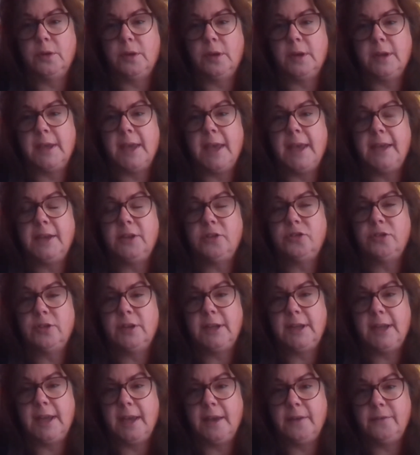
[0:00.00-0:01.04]

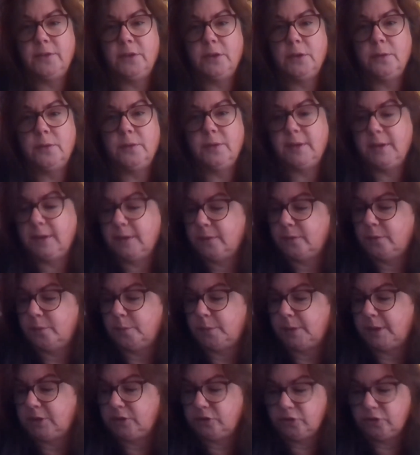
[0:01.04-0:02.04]
occasionally have used these for my